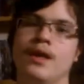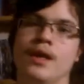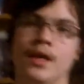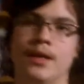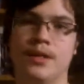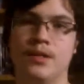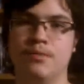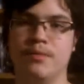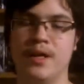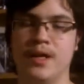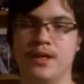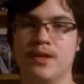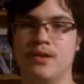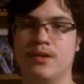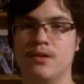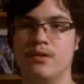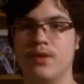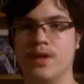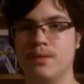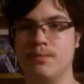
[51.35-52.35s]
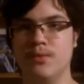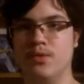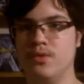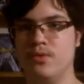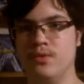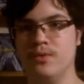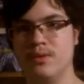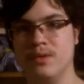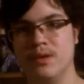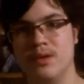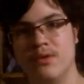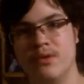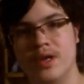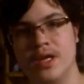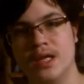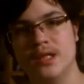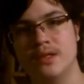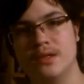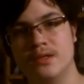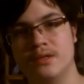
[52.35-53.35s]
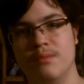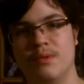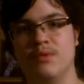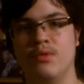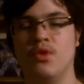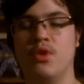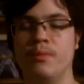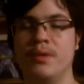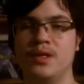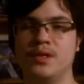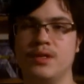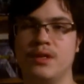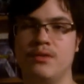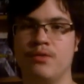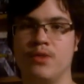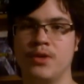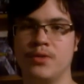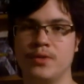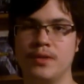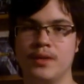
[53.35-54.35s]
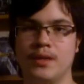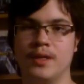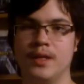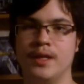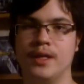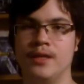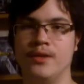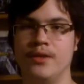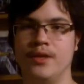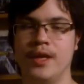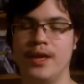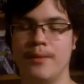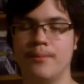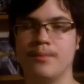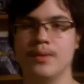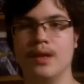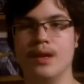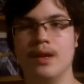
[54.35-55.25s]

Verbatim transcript: and it made a great move great performance everyone and yeah